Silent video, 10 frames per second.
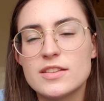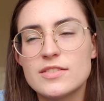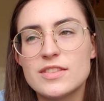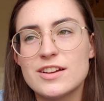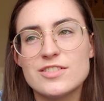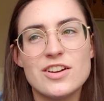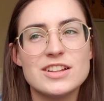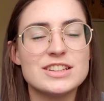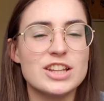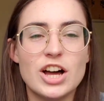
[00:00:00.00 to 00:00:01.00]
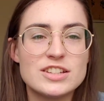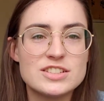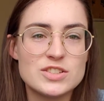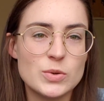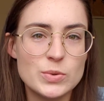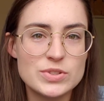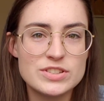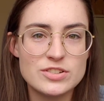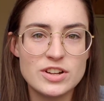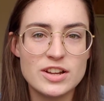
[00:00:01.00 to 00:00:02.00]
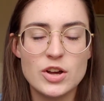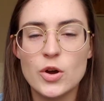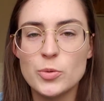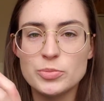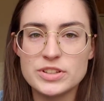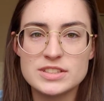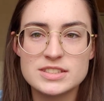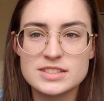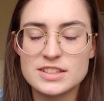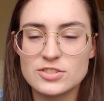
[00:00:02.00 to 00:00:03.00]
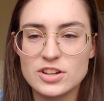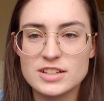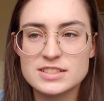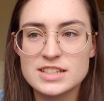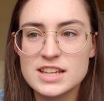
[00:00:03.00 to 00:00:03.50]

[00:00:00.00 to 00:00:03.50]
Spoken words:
they're not lost souls. They're not hopeless. They're not,